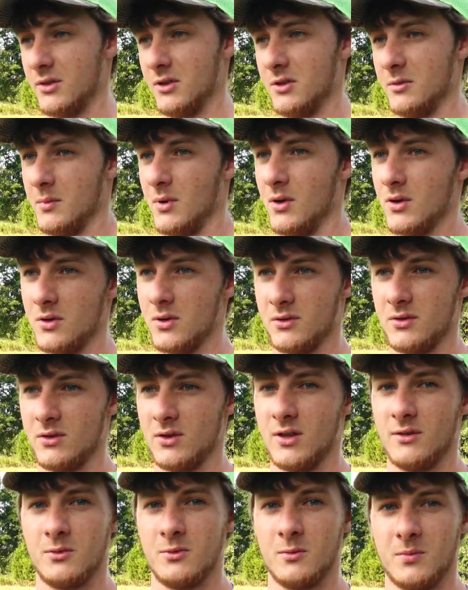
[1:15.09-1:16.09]
you can borrow
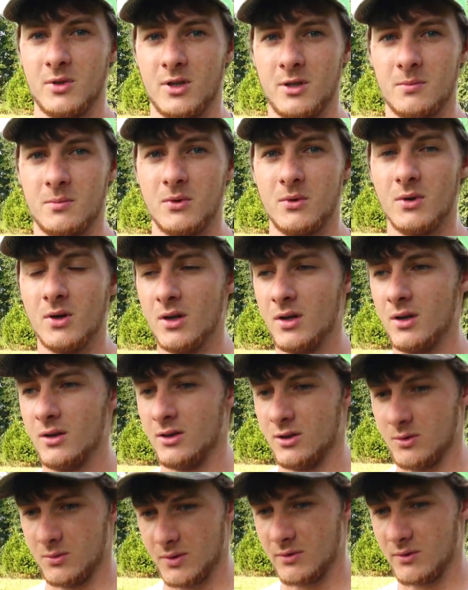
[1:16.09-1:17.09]
stuff from people,
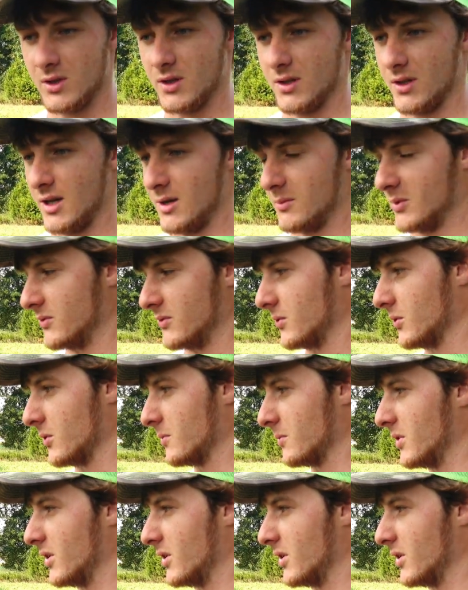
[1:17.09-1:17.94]
and we've done that before.